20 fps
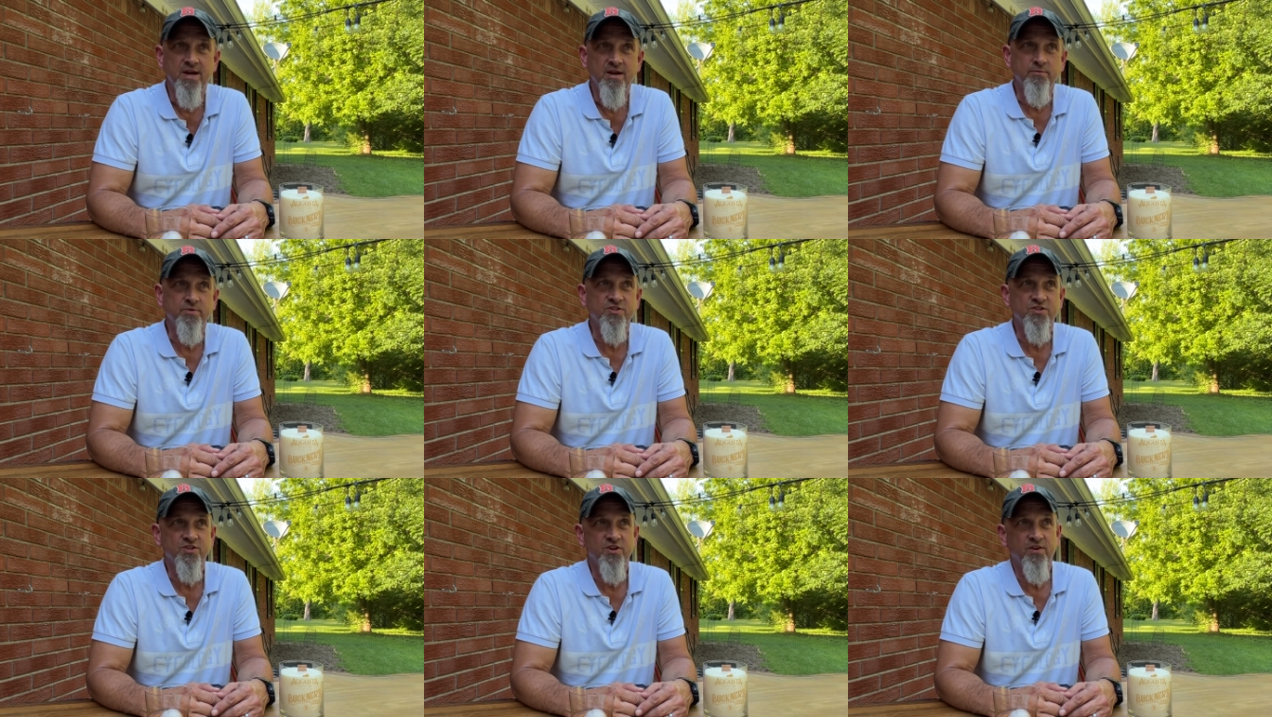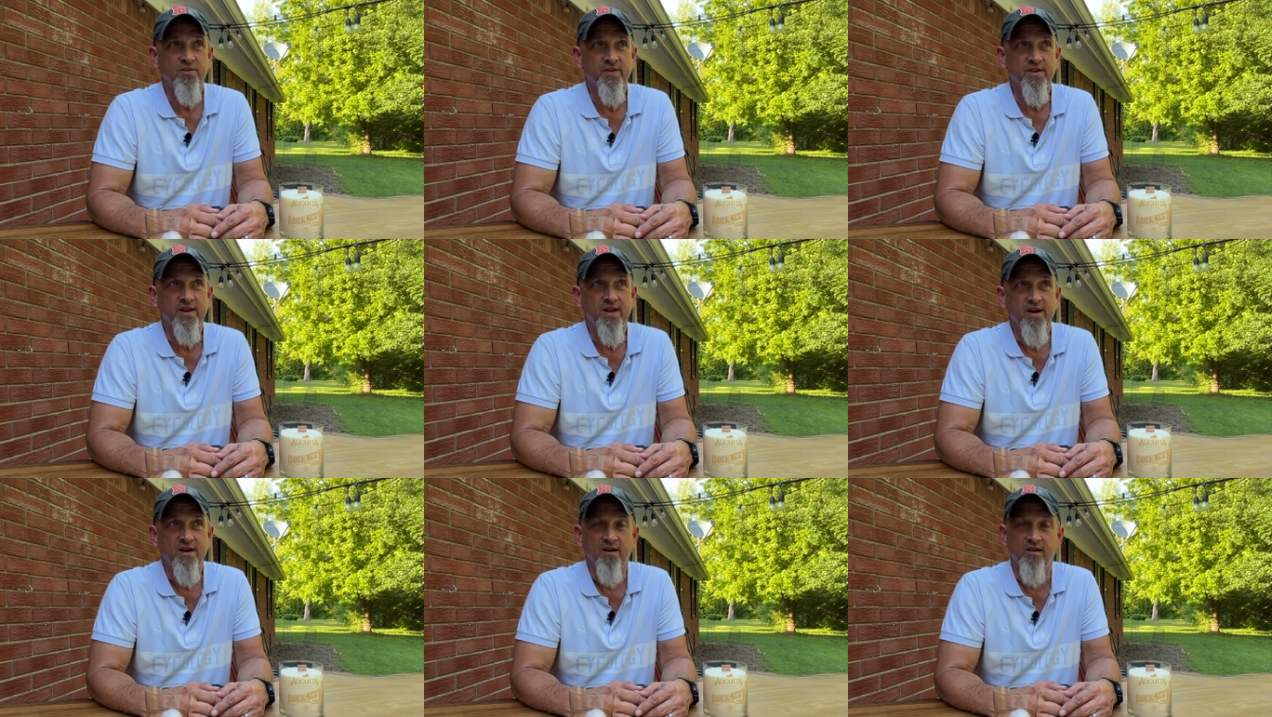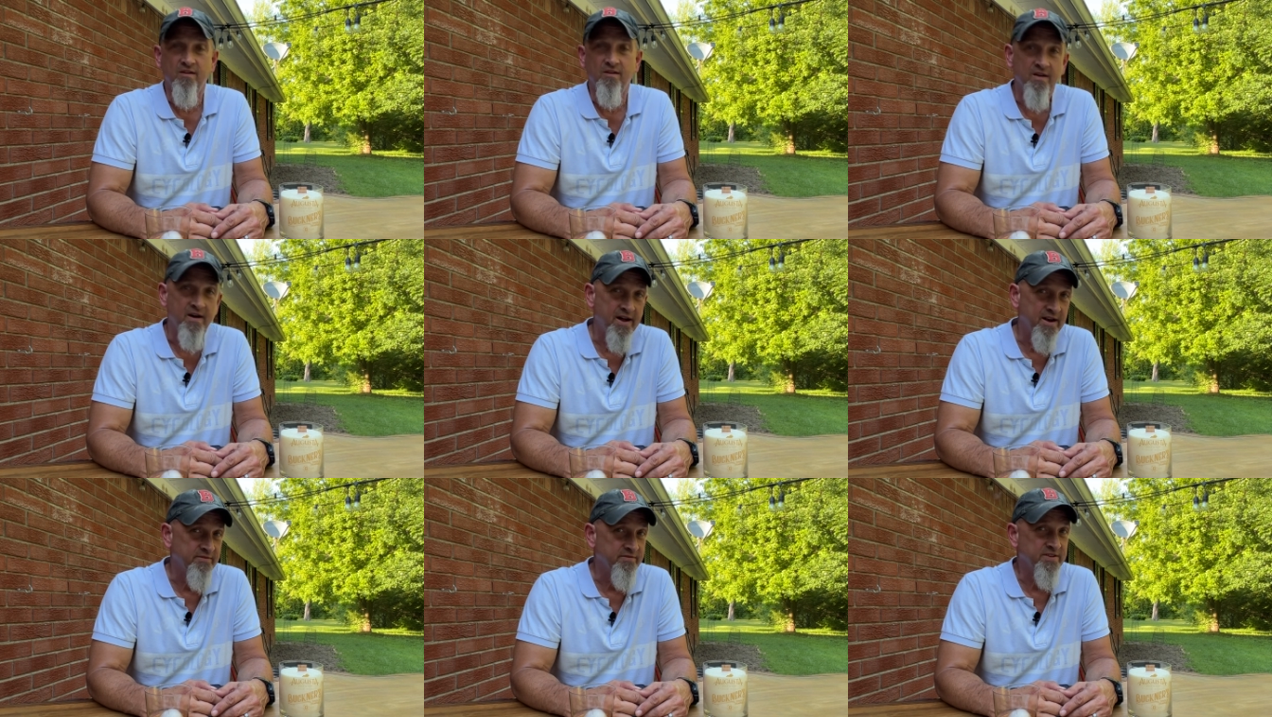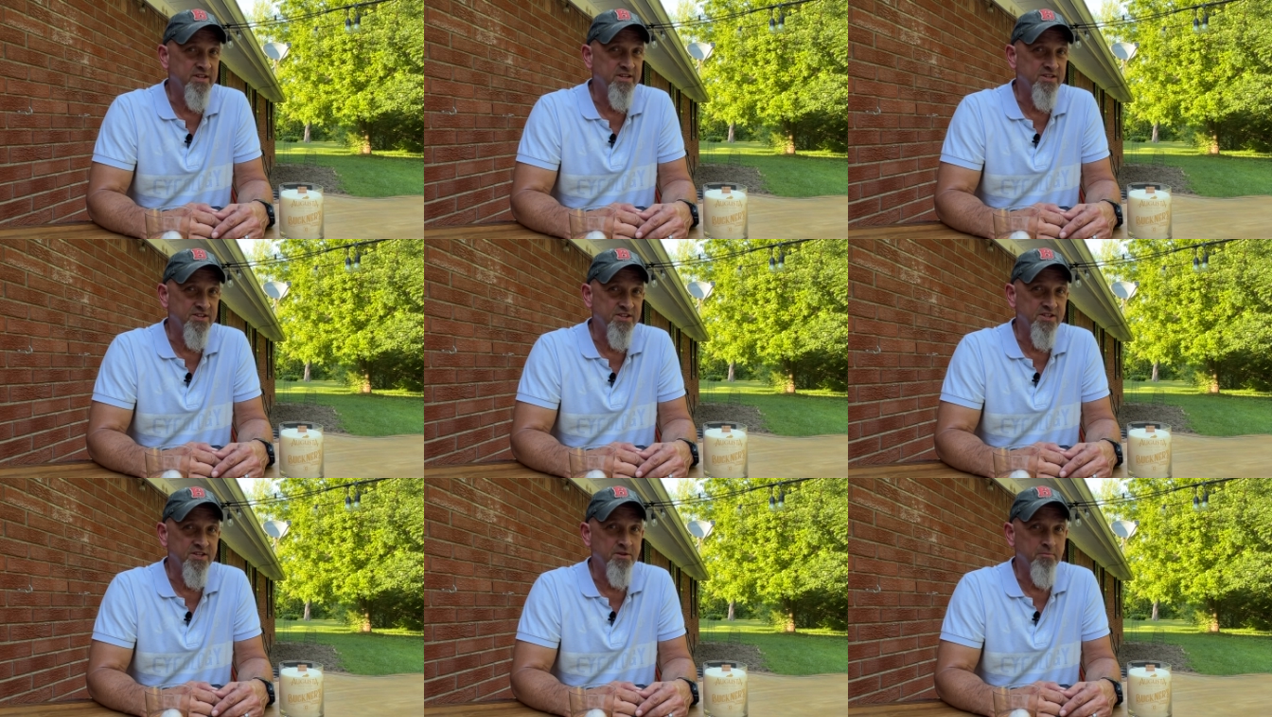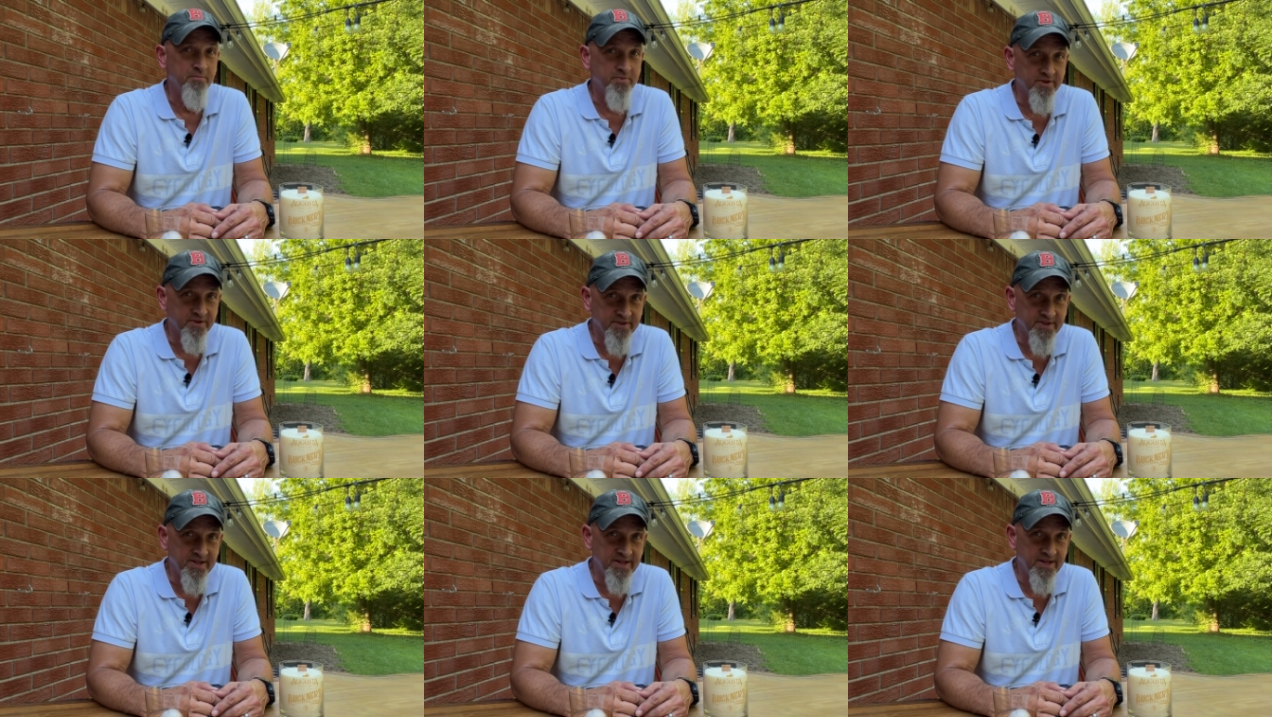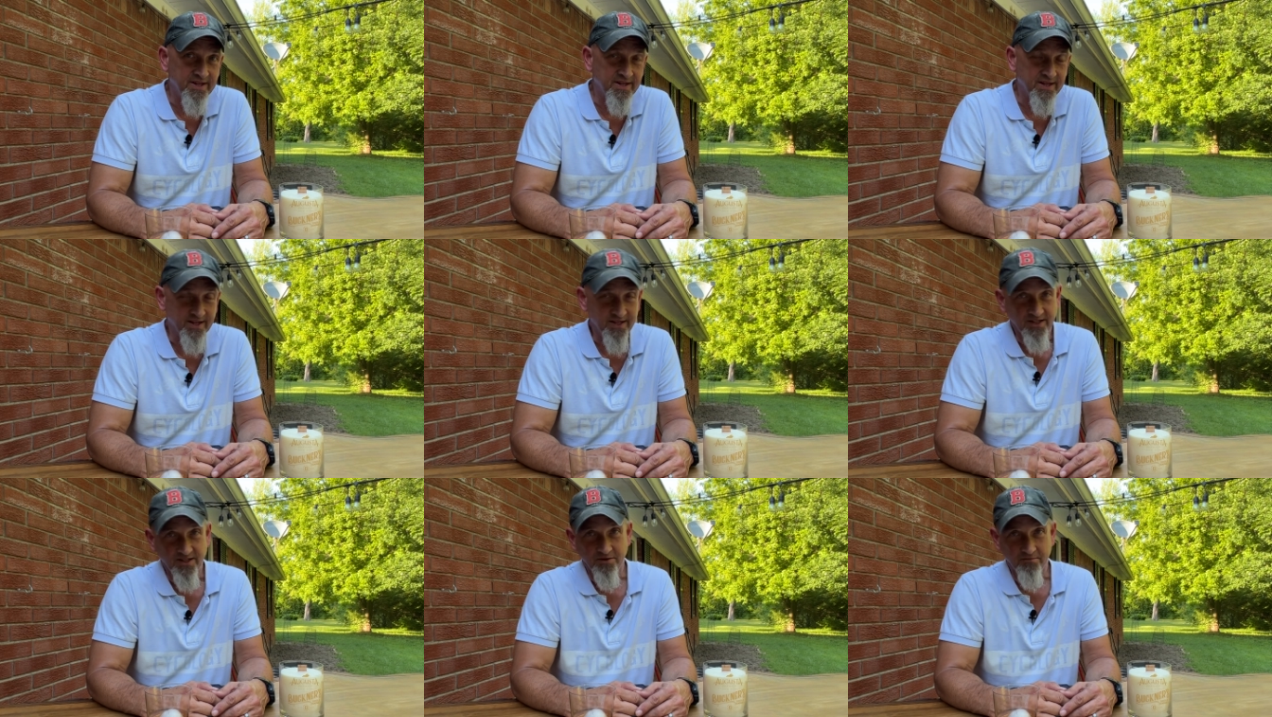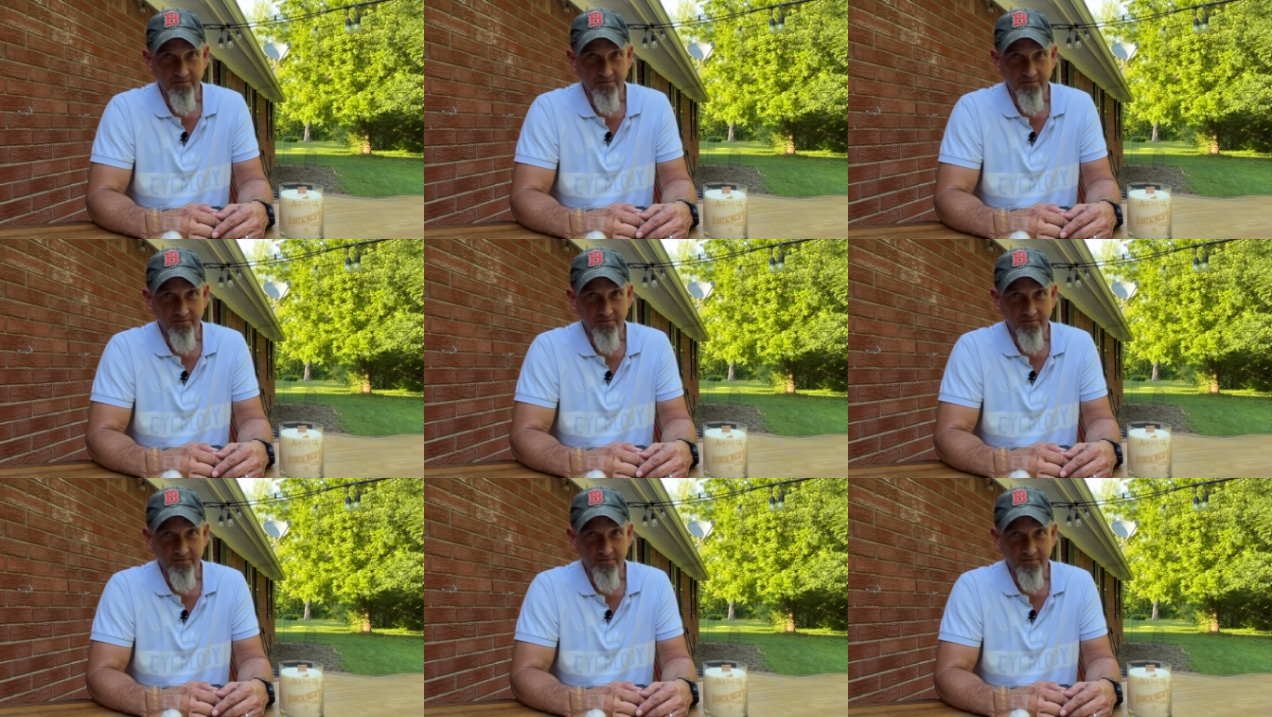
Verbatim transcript: We saw that a lot of it is in the building and in the